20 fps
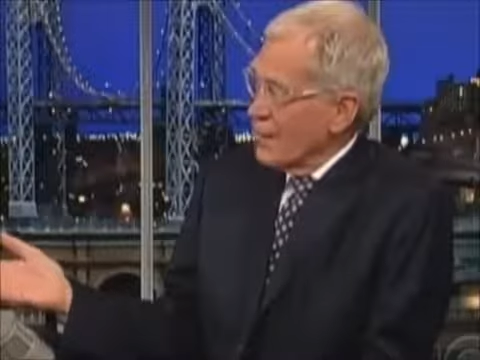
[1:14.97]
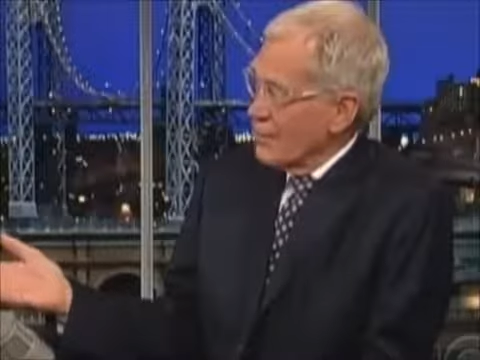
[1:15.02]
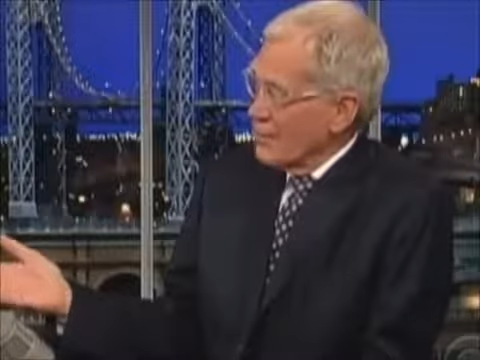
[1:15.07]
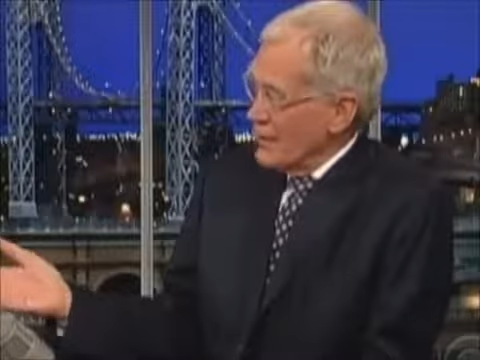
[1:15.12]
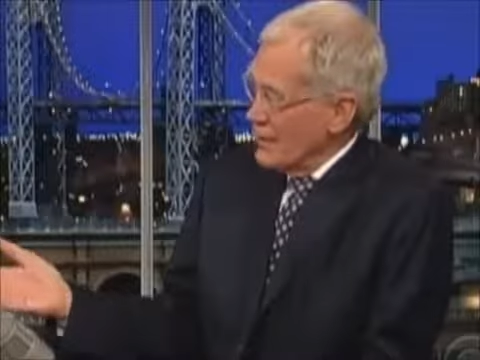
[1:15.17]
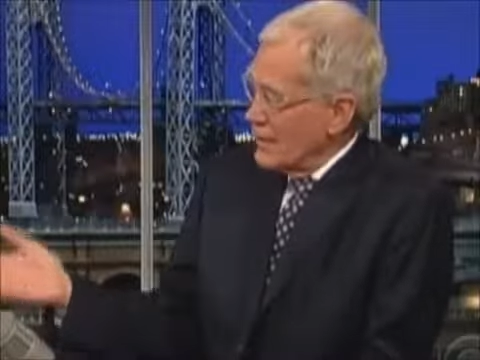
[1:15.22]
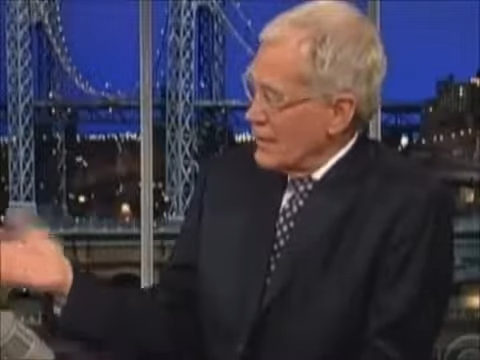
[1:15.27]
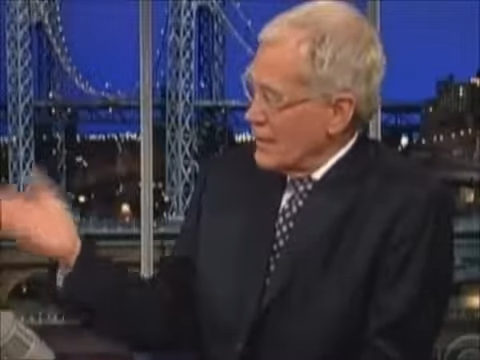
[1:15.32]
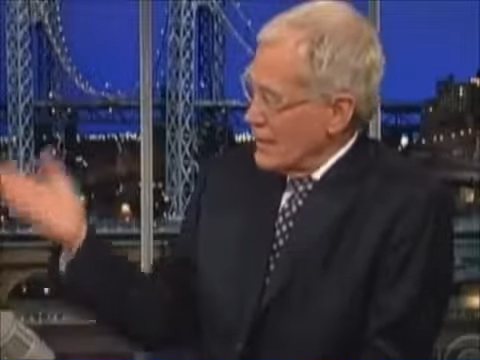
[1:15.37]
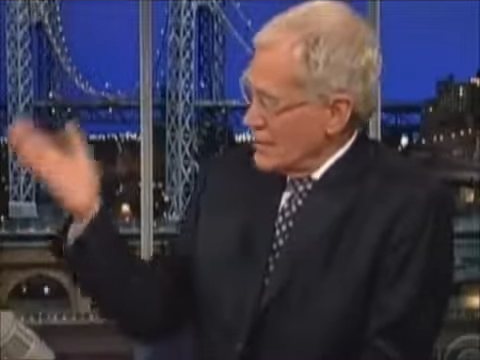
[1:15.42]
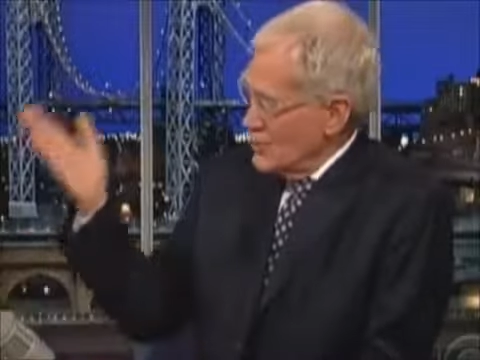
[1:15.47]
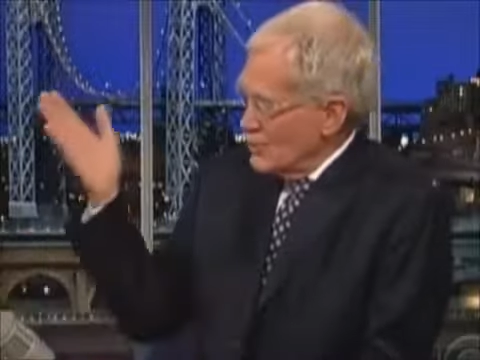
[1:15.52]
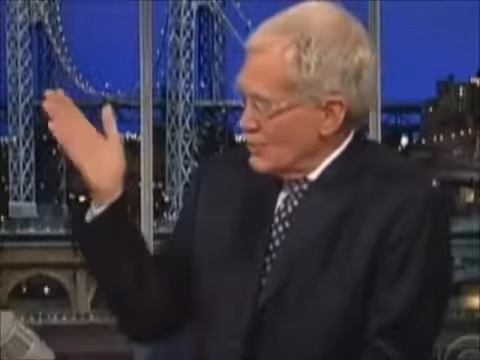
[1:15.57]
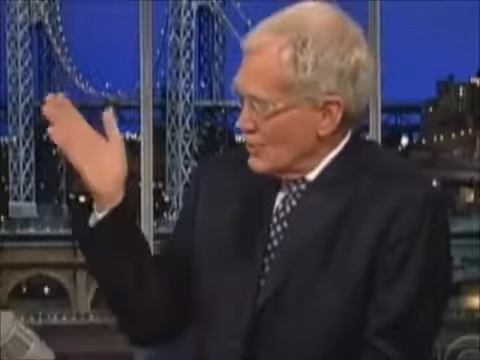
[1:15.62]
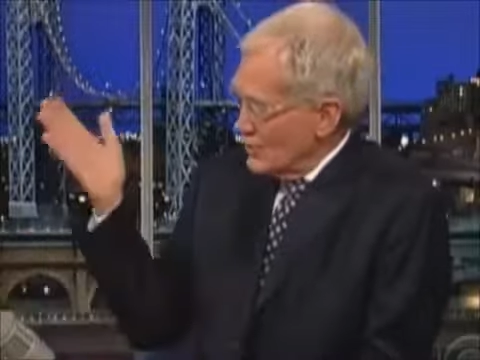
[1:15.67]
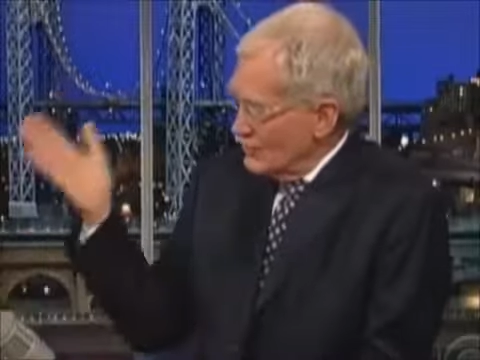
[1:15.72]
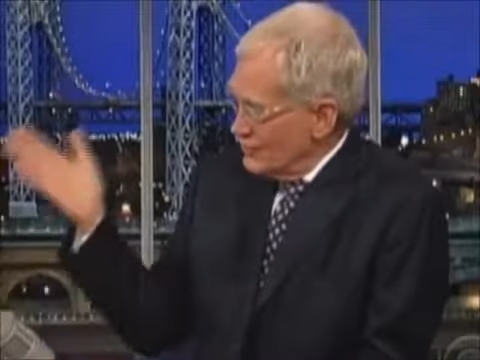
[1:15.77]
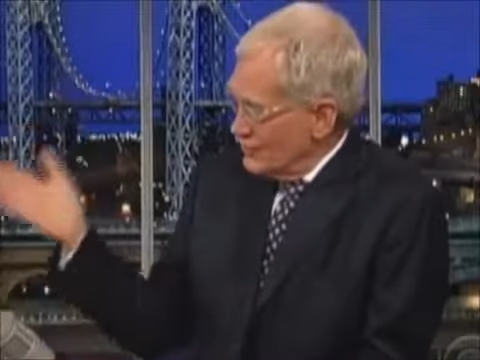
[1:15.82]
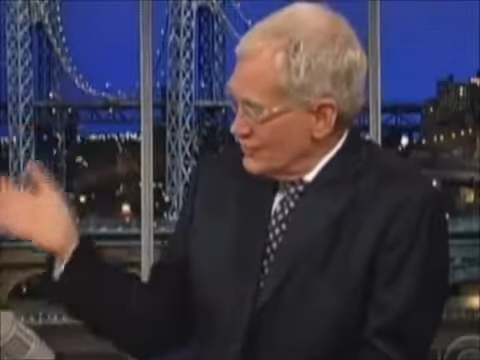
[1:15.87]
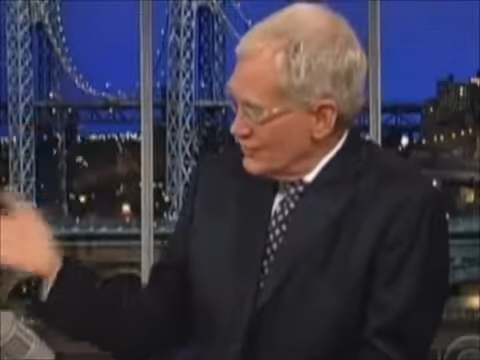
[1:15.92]
Yeah. I mean, you
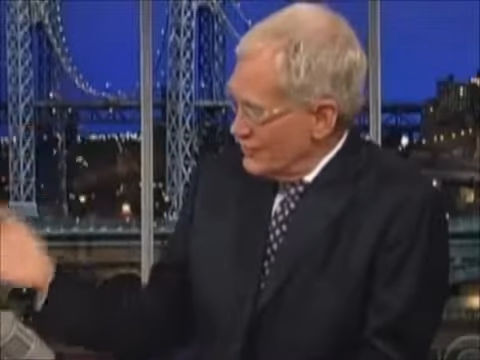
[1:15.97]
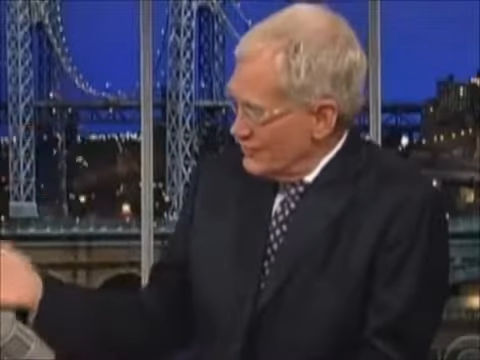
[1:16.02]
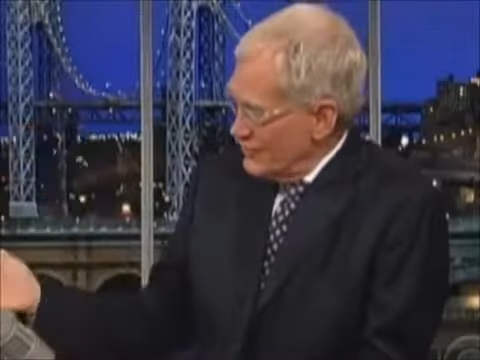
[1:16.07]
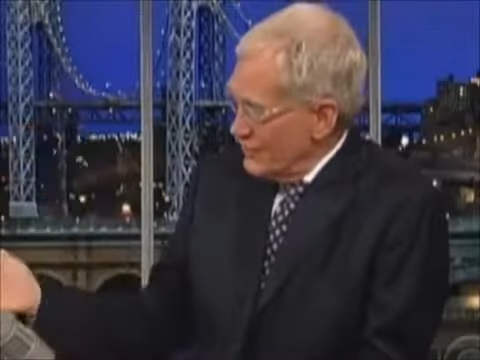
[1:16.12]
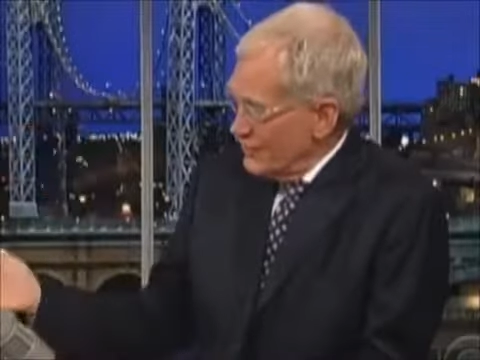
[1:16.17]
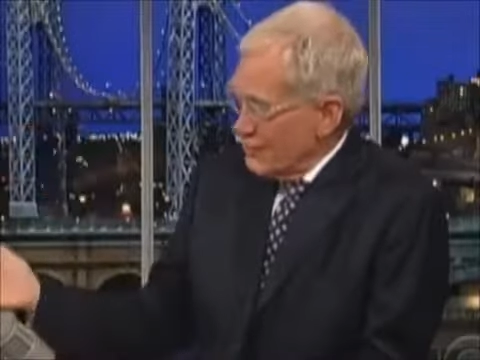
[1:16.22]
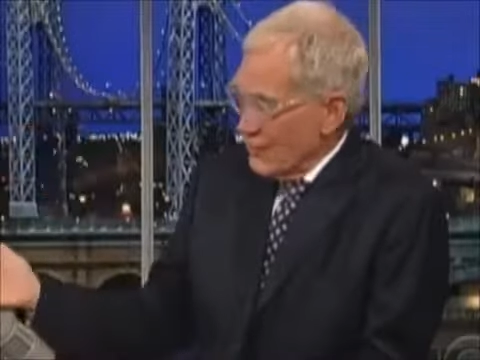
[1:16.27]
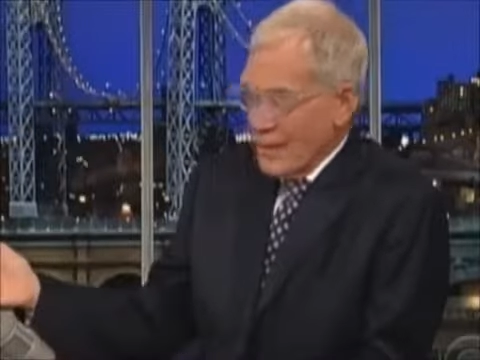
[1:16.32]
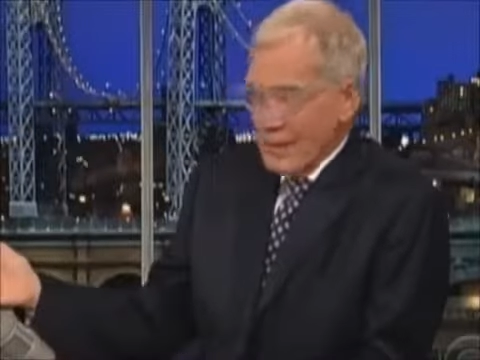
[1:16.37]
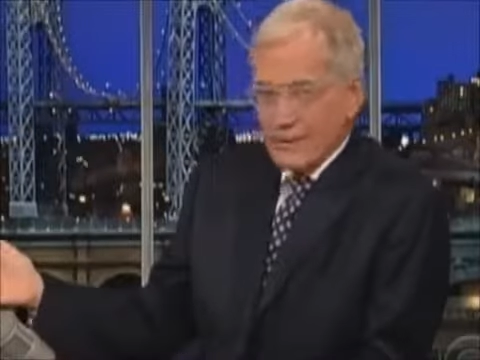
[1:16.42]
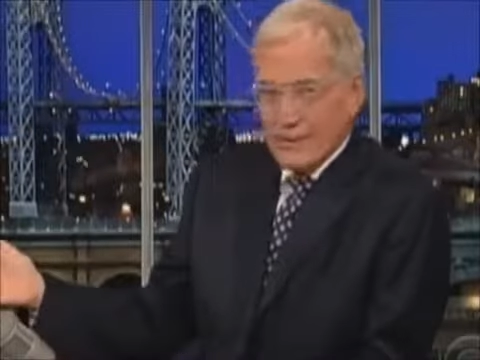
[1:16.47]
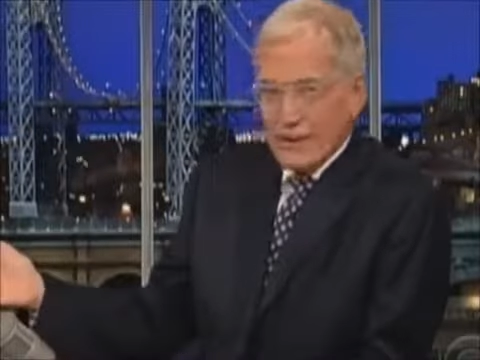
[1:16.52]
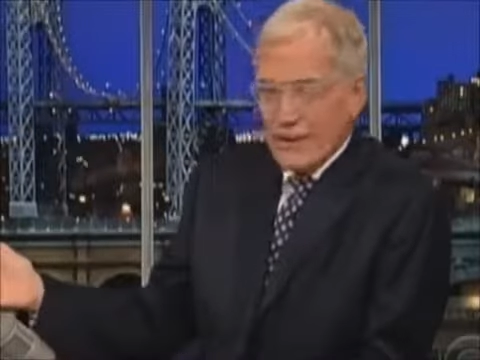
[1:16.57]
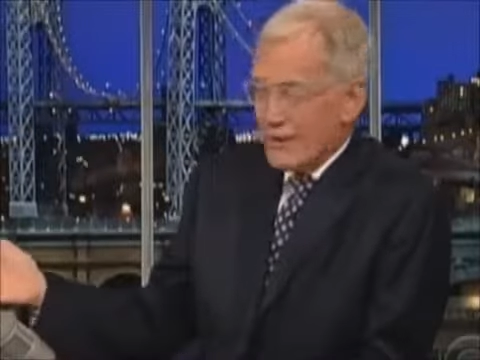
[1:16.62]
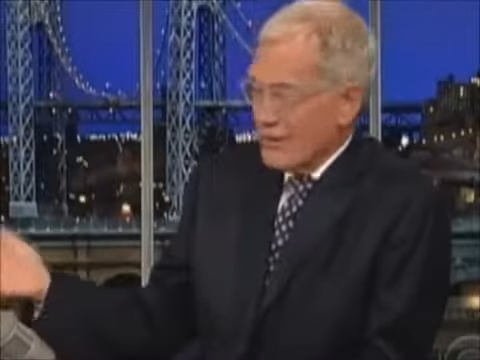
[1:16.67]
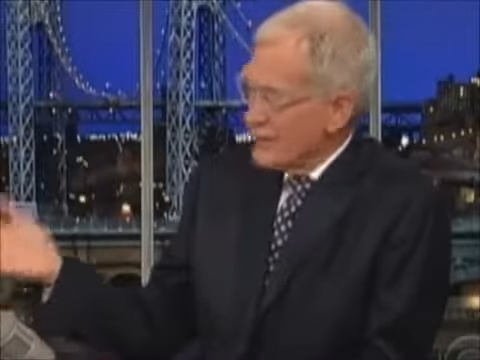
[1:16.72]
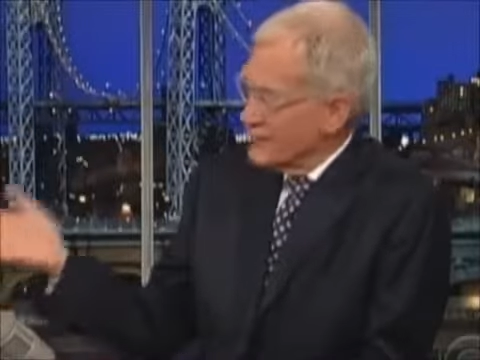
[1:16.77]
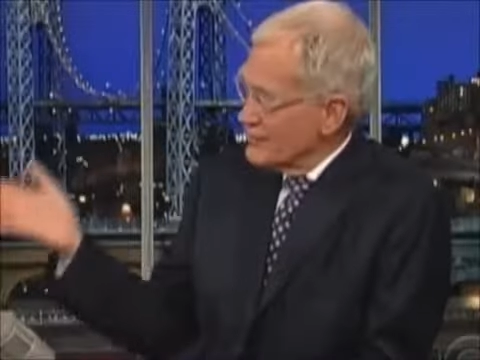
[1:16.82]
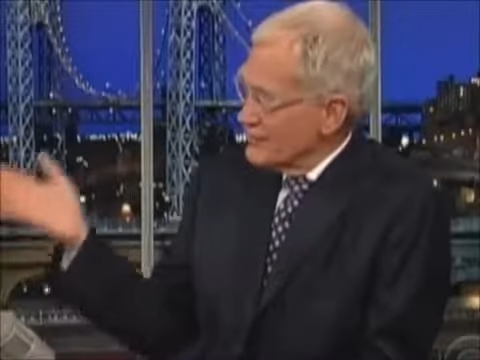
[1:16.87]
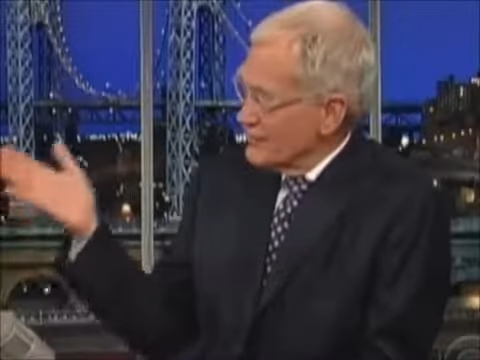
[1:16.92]
can sit right
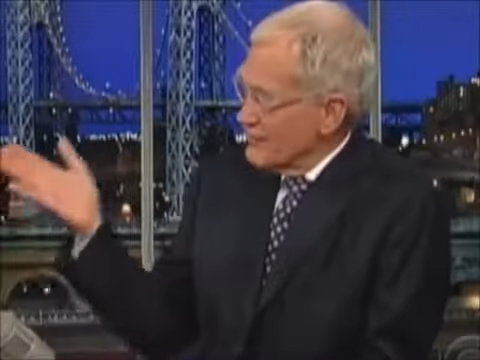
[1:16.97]
there and